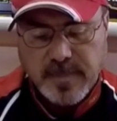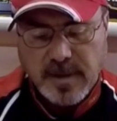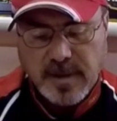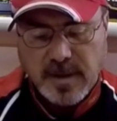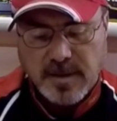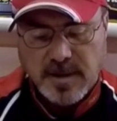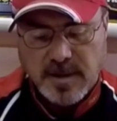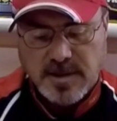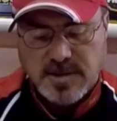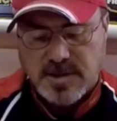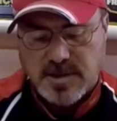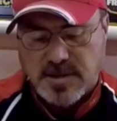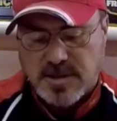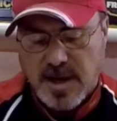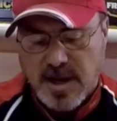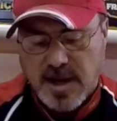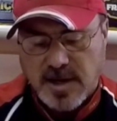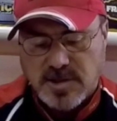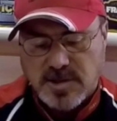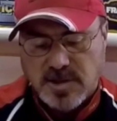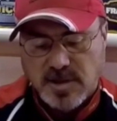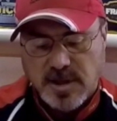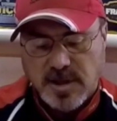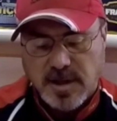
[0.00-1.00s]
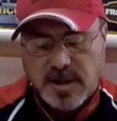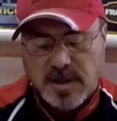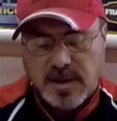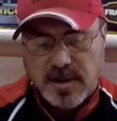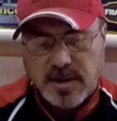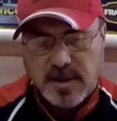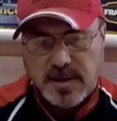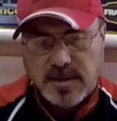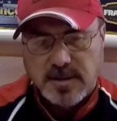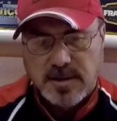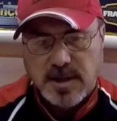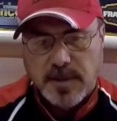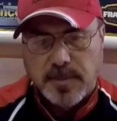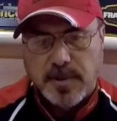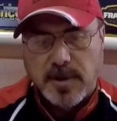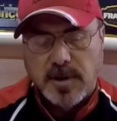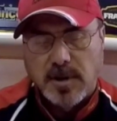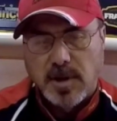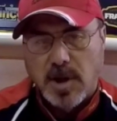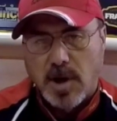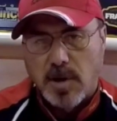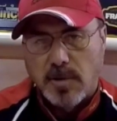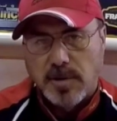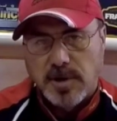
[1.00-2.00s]
This is actually a dip and
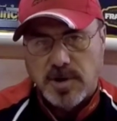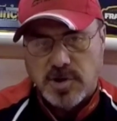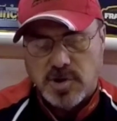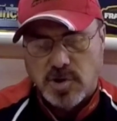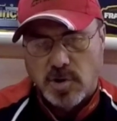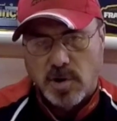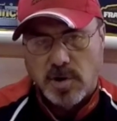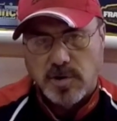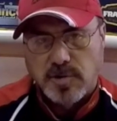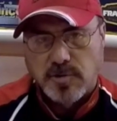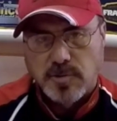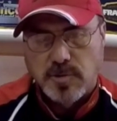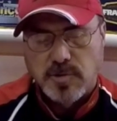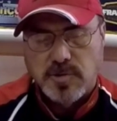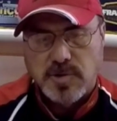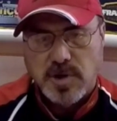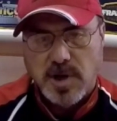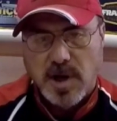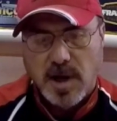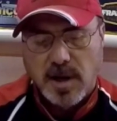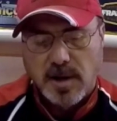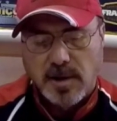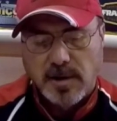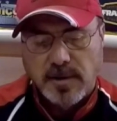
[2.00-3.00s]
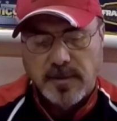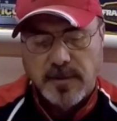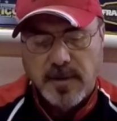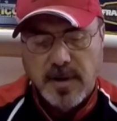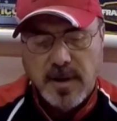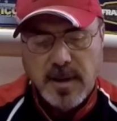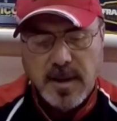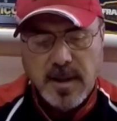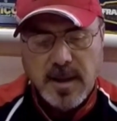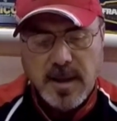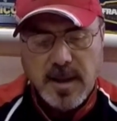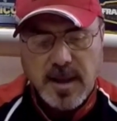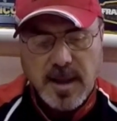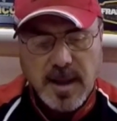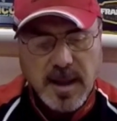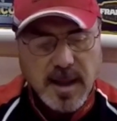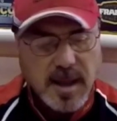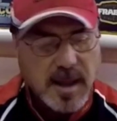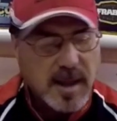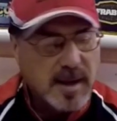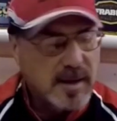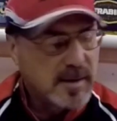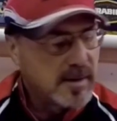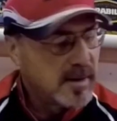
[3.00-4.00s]
glow in the chartreuse color,
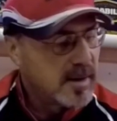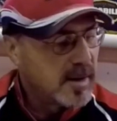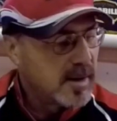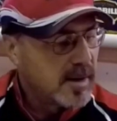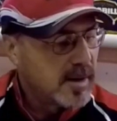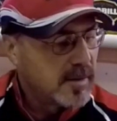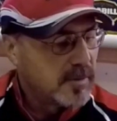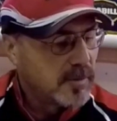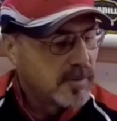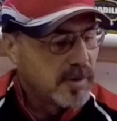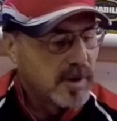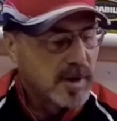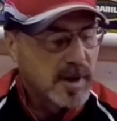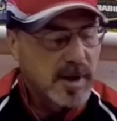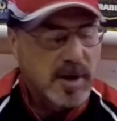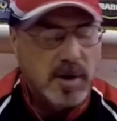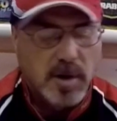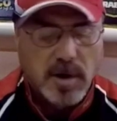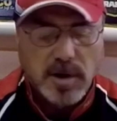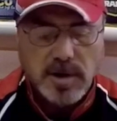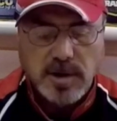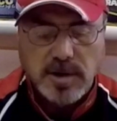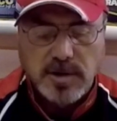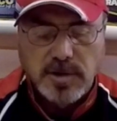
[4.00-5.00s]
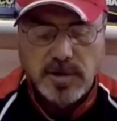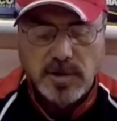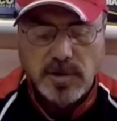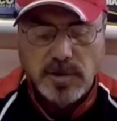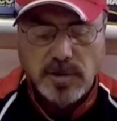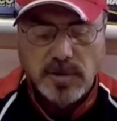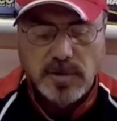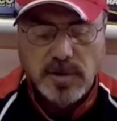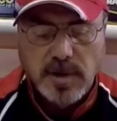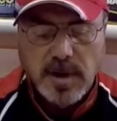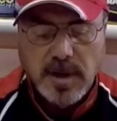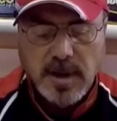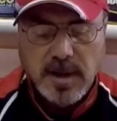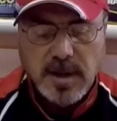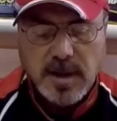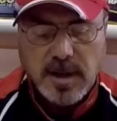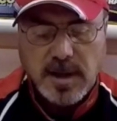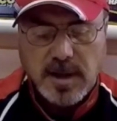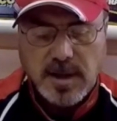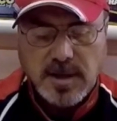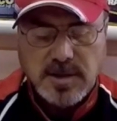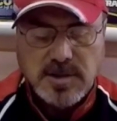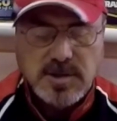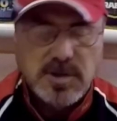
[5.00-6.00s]
and really all you do
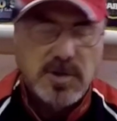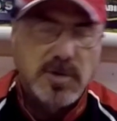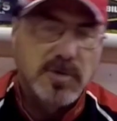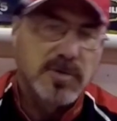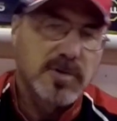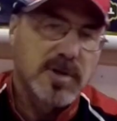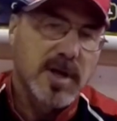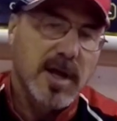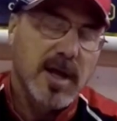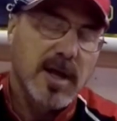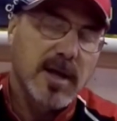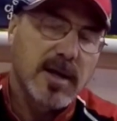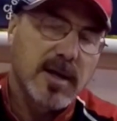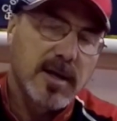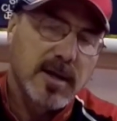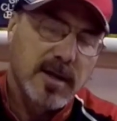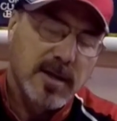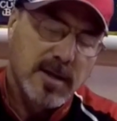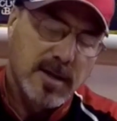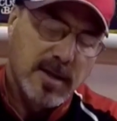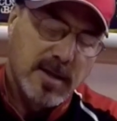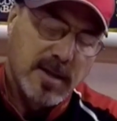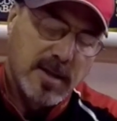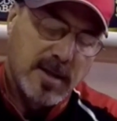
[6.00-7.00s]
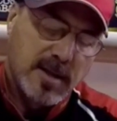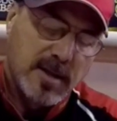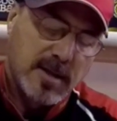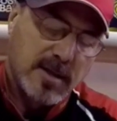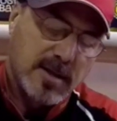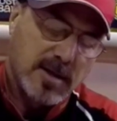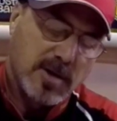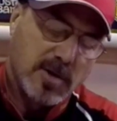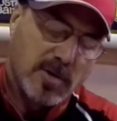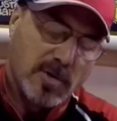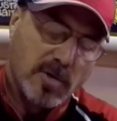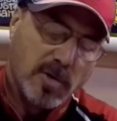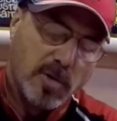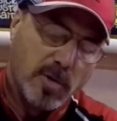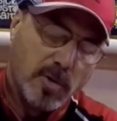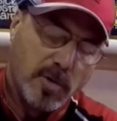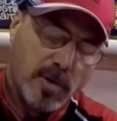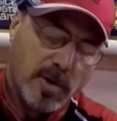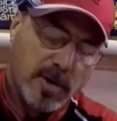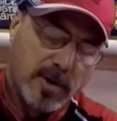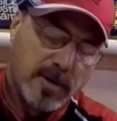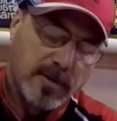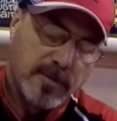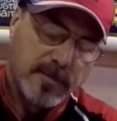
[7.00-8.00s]
is you take your
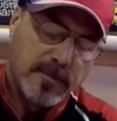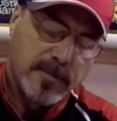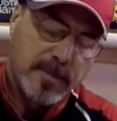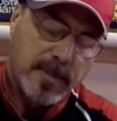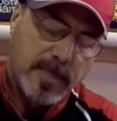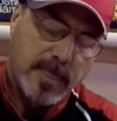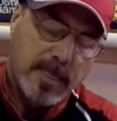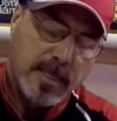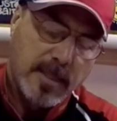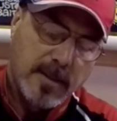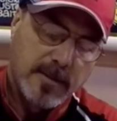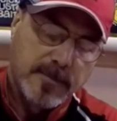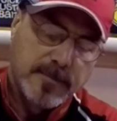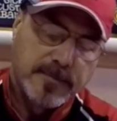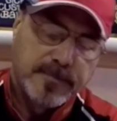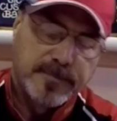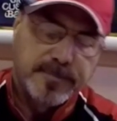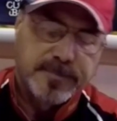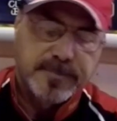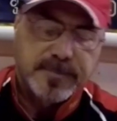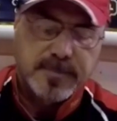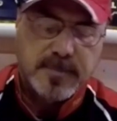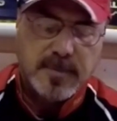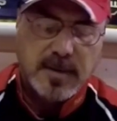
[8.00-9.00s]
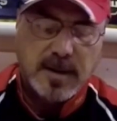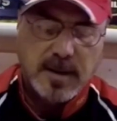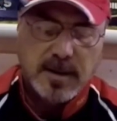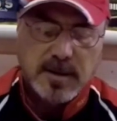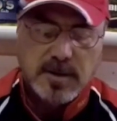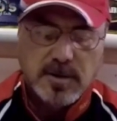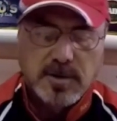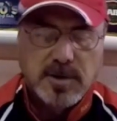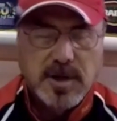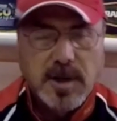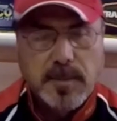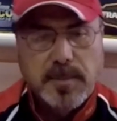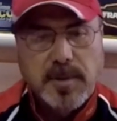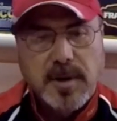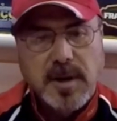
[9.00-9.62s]
lure, you dip